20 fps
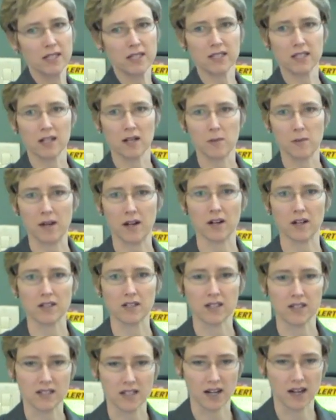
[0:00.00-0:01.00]
centimeter
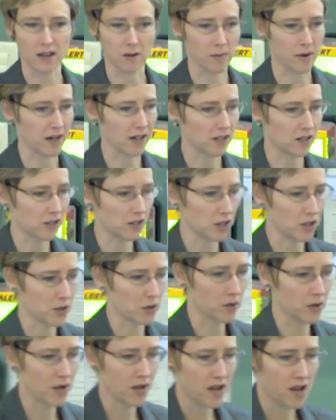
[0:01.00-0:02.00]
to 10 to the minus
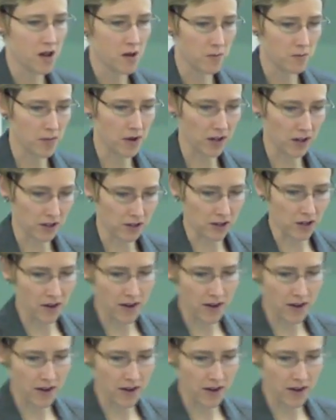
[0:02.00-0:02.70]
2 meters. All